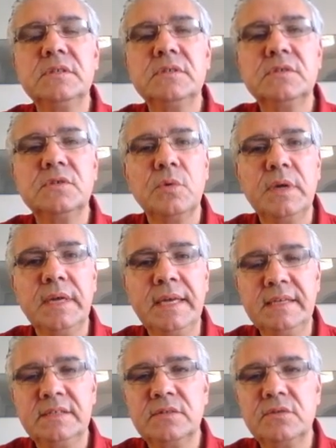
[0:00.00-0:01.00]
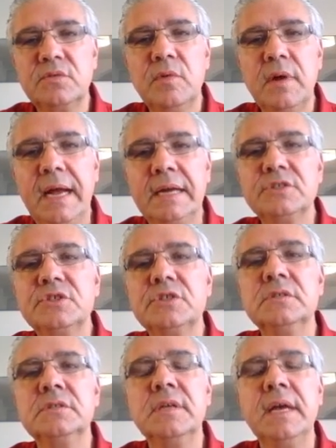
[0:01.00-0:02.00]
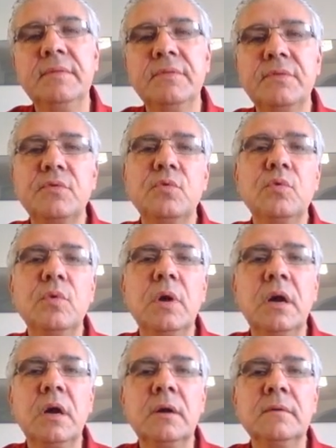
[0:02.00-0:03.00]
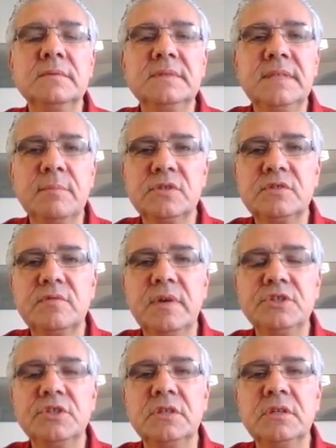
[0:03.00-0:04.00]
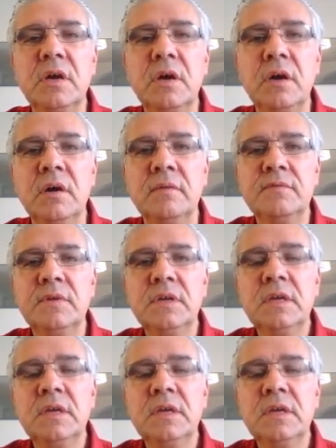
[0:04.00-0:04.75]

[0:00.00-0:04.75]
So it is through action and through demonstration of